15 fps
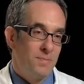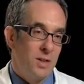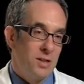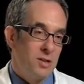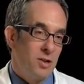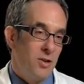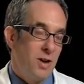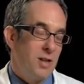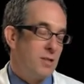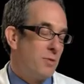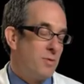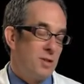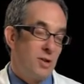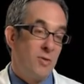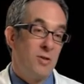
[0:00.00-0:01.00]
And so as I
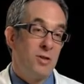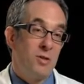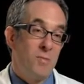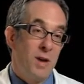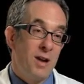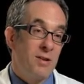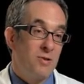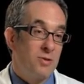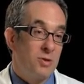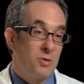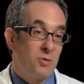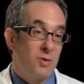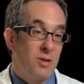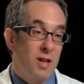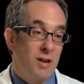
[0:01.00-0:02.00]
was going through medical
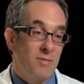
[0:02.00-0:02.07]
school,